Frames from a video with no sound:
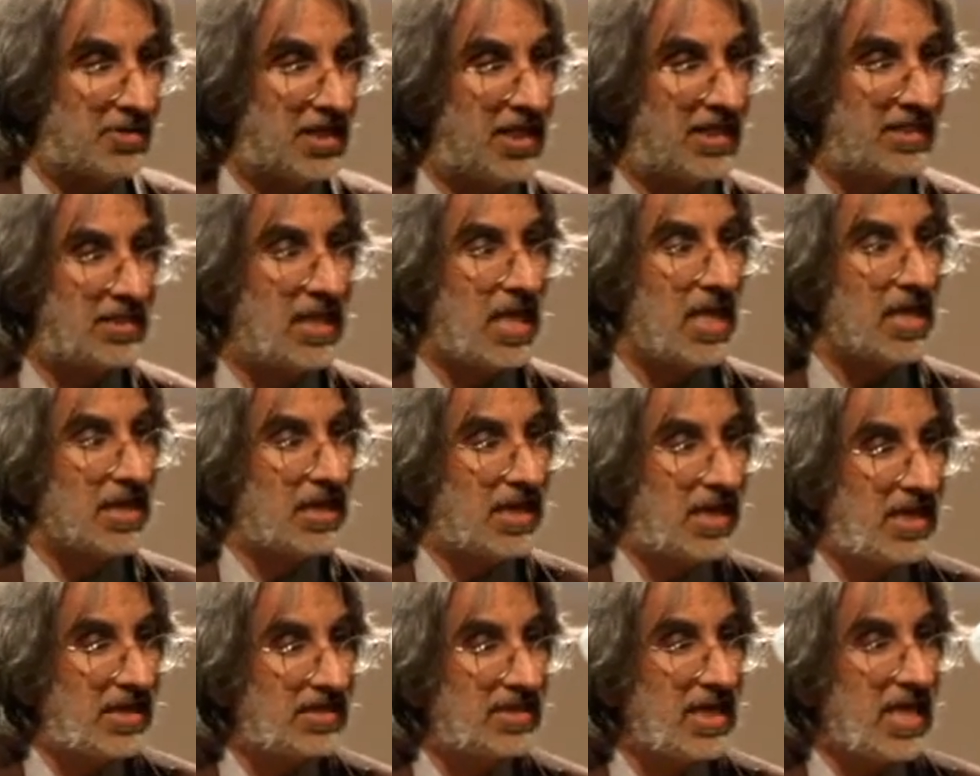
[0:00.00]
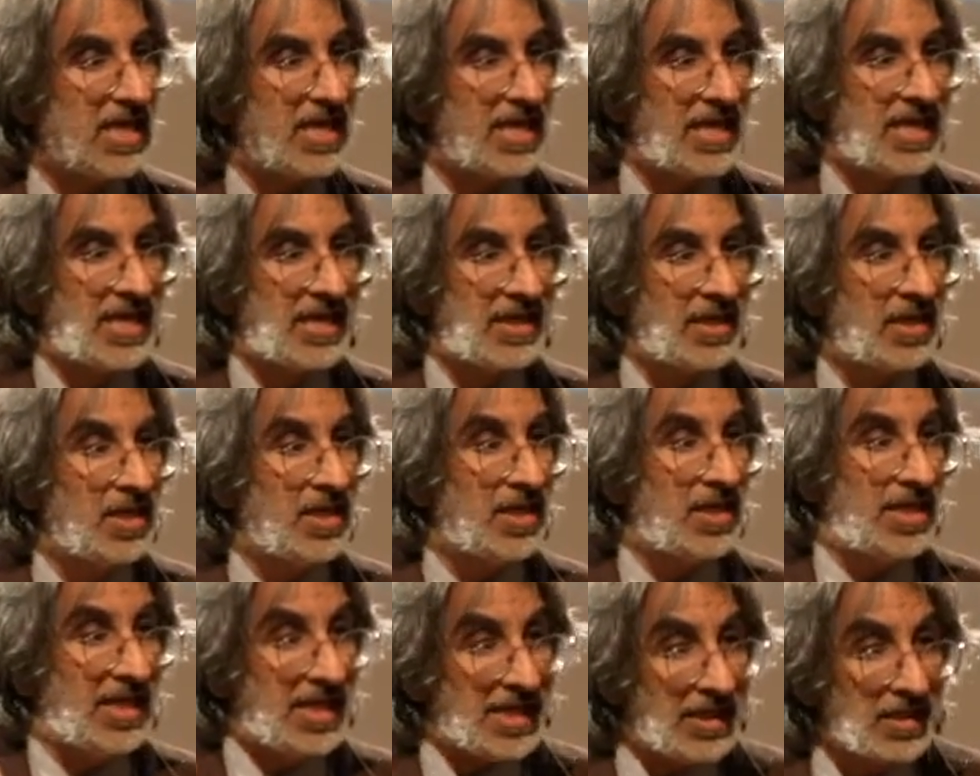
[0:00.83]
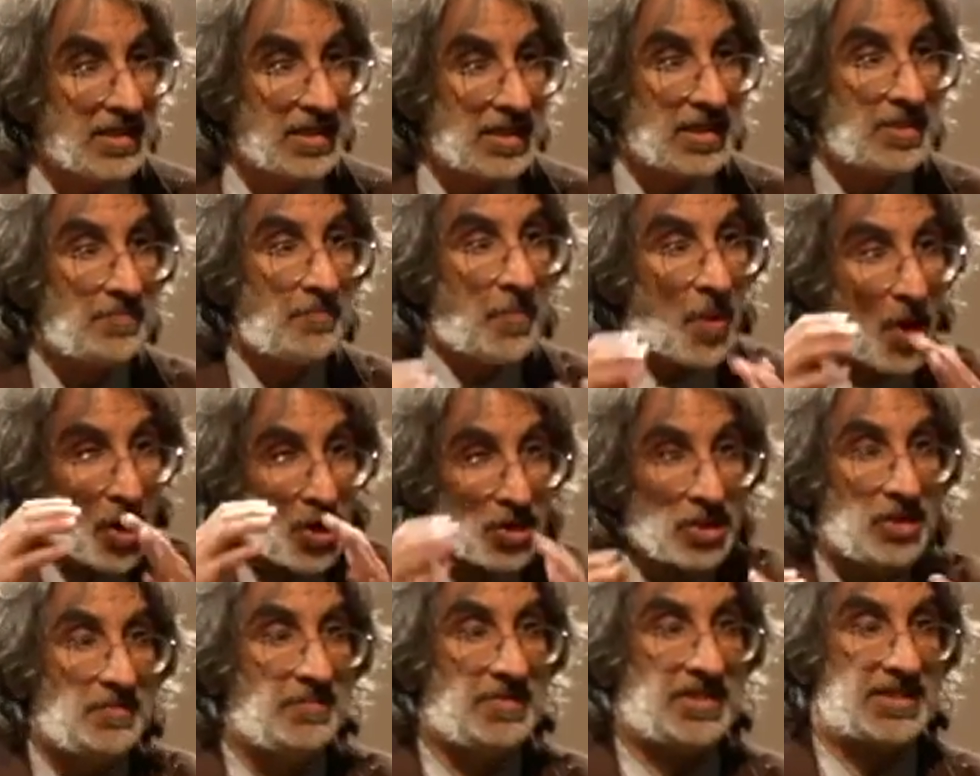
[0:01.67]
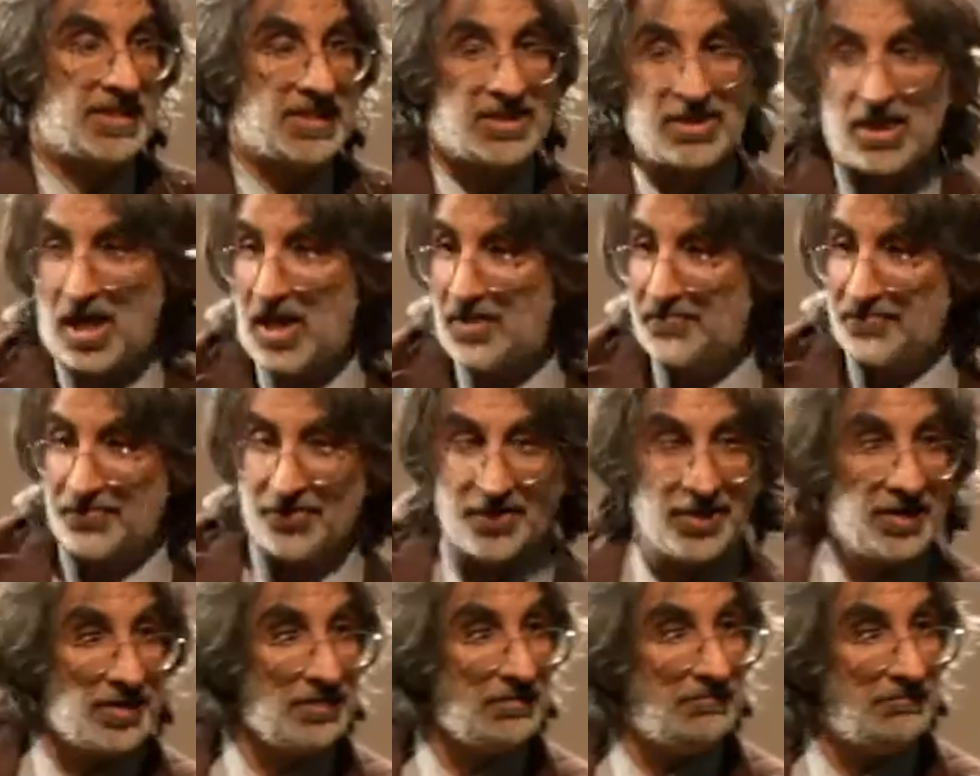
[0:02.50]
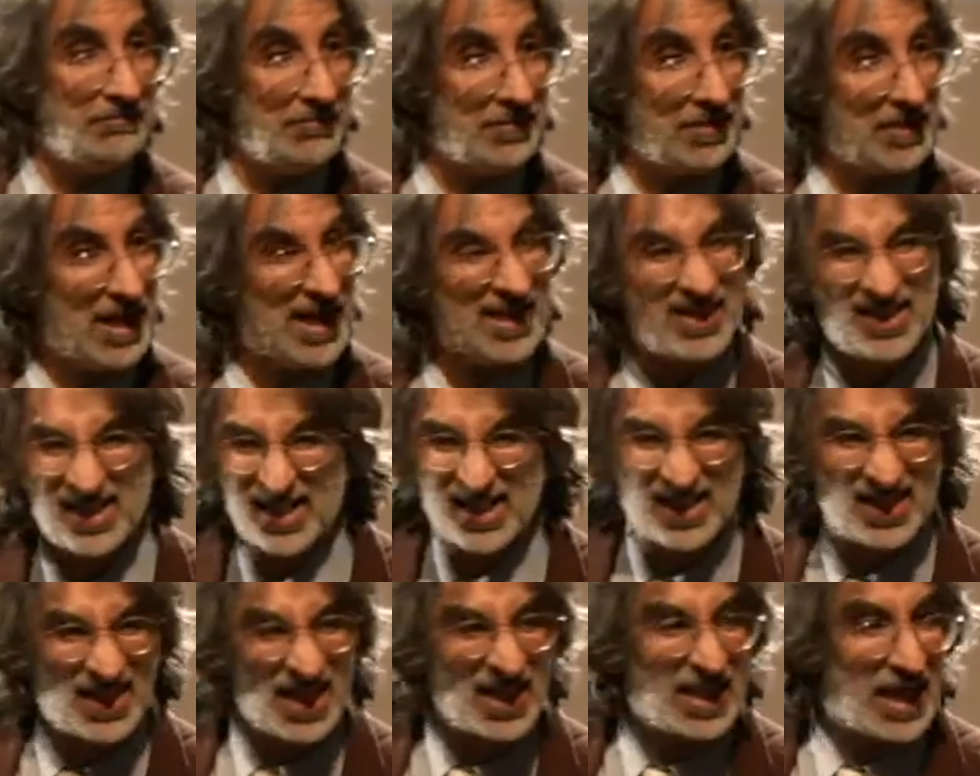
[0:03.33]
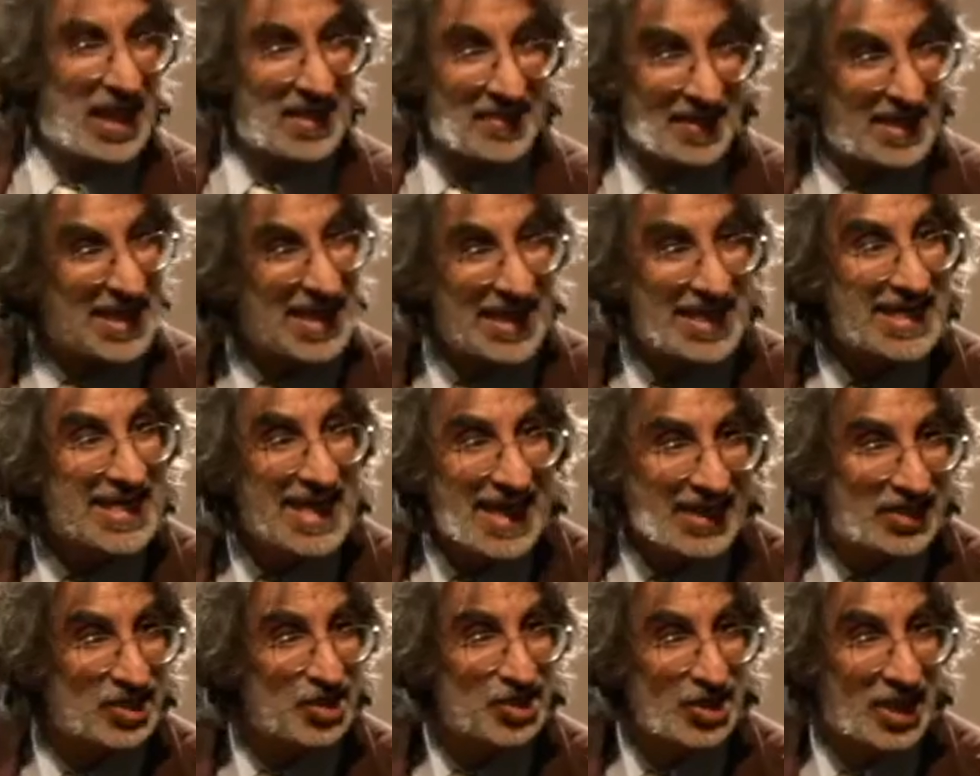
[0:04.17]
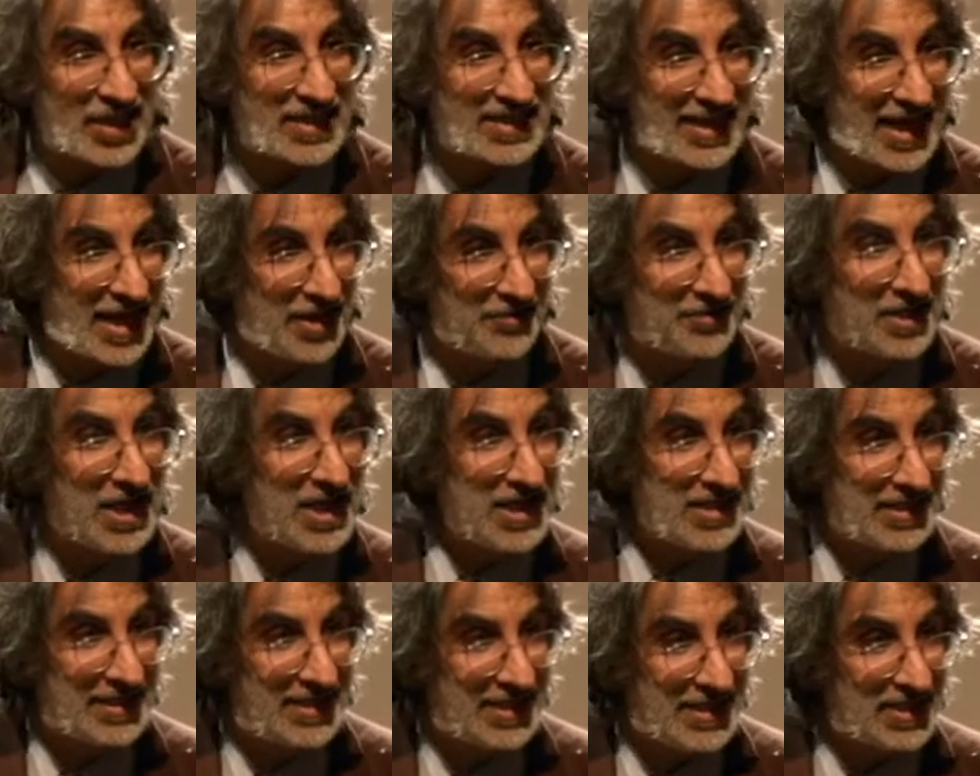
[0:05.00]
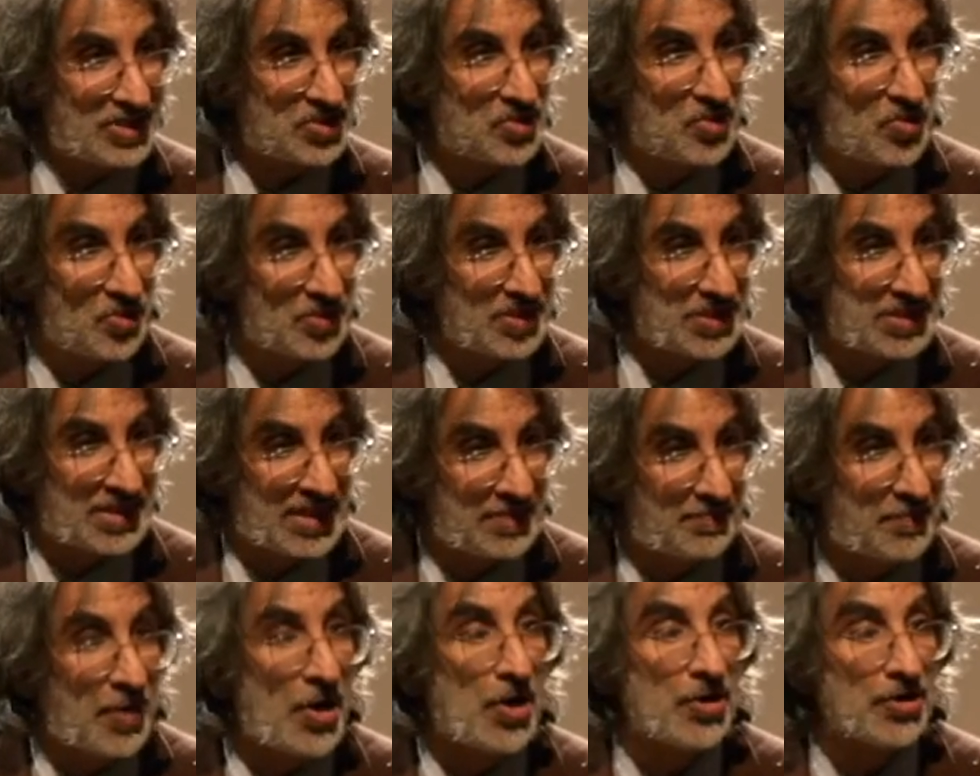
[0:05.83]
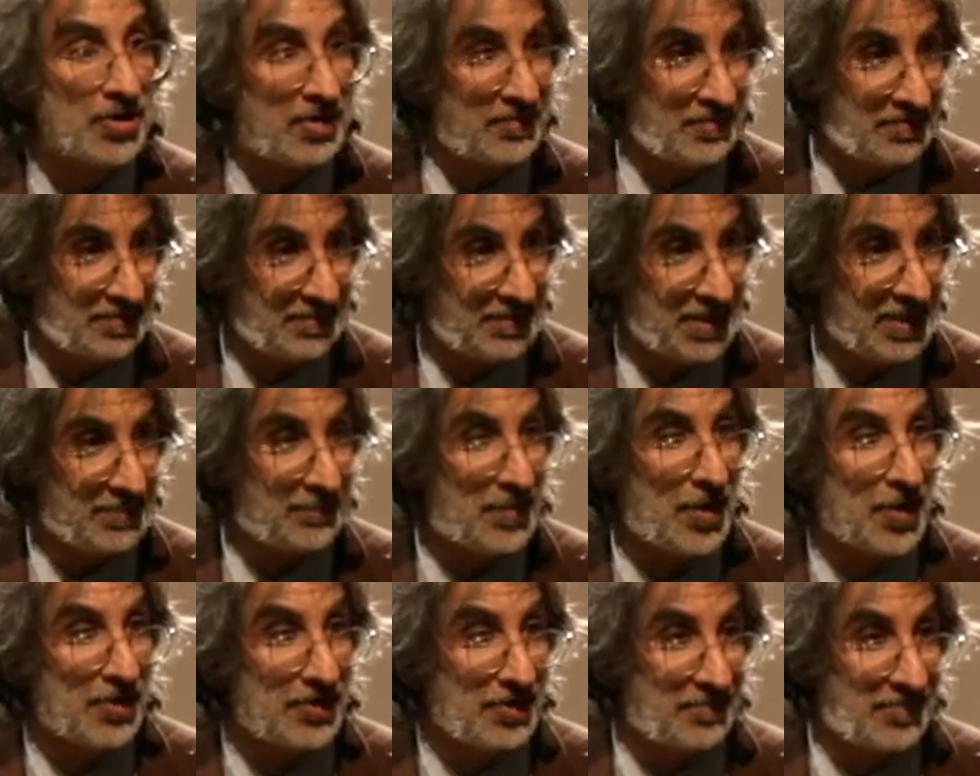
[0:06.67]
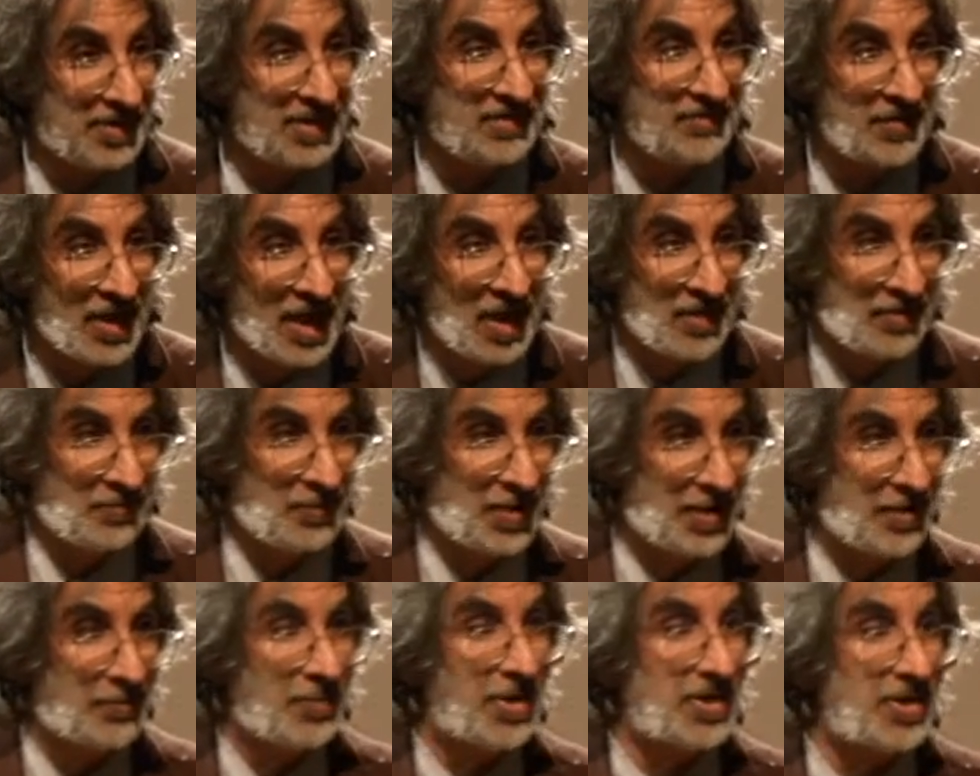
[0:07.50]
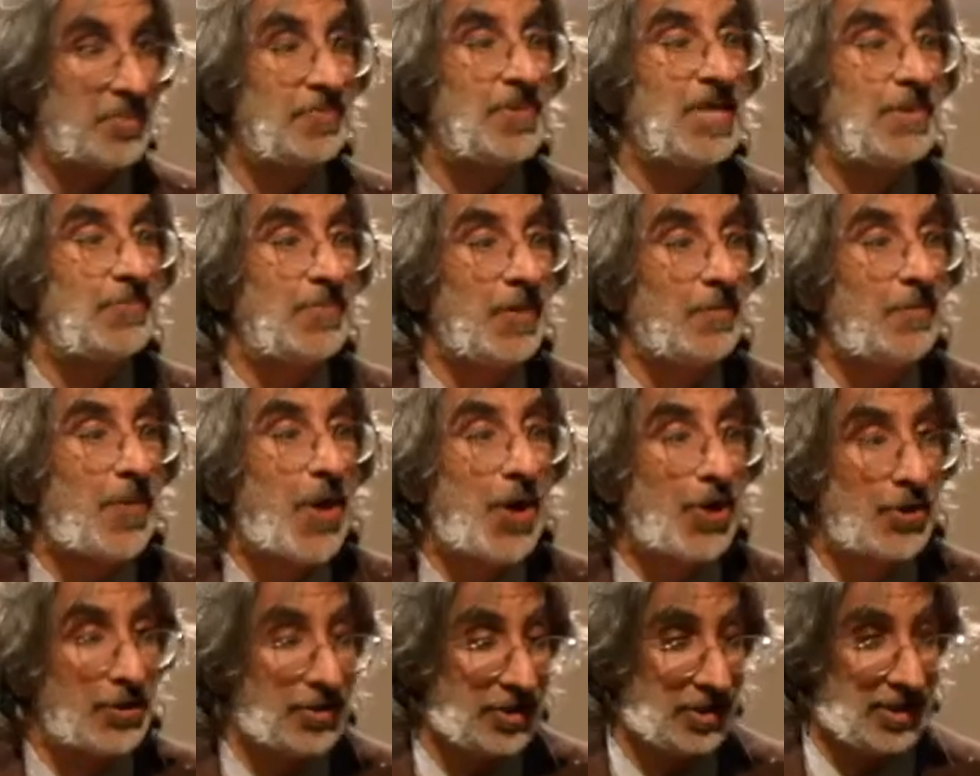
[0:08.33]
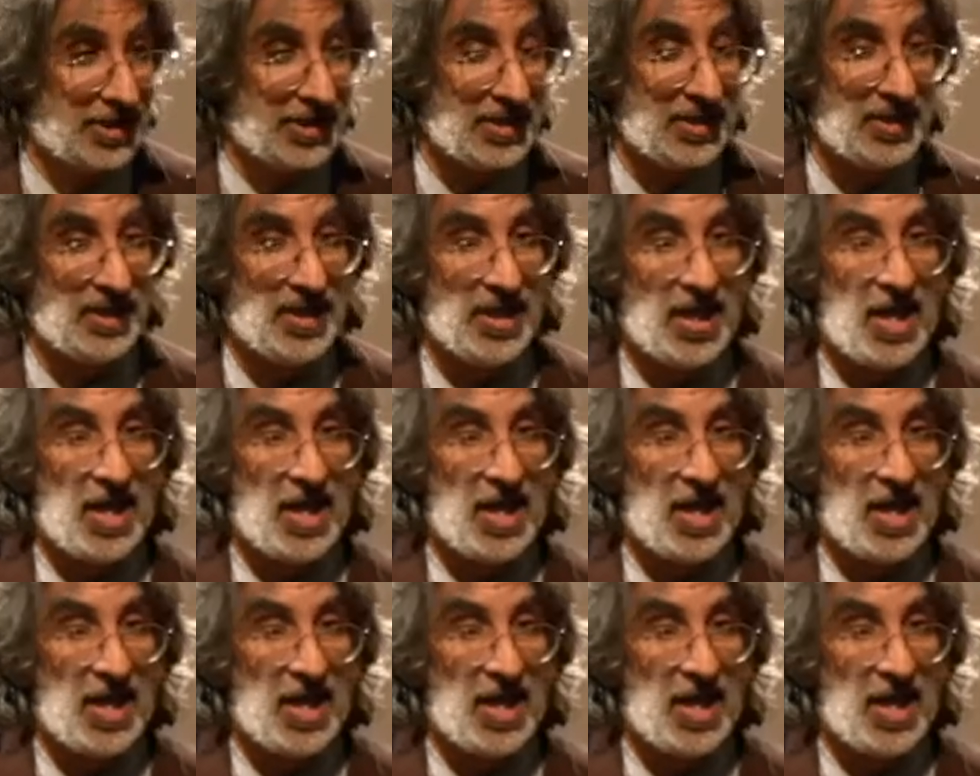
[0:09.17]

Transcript: Because in England, Parliament is sovereign, not just, the, and the king can't shut down discourse in, parliam, in Parliament where, where the people parley.